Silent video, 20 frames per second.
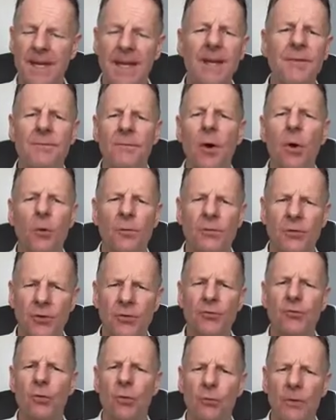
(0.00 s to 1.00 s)
involve to
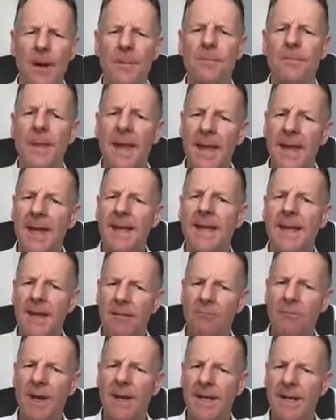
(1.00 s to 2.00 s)
draw up and
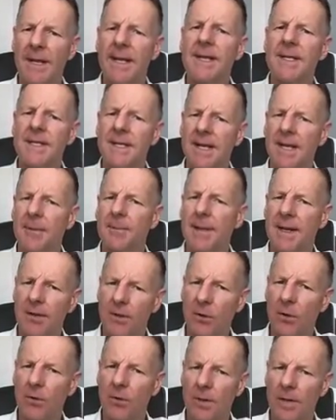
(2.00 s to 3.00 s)
get ready, take a bit
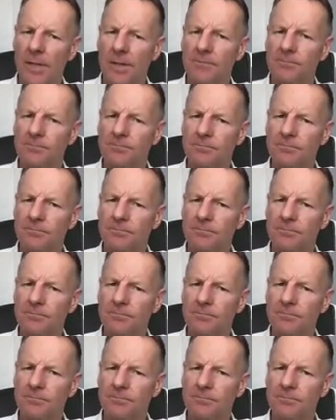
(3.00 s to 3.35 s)
longer.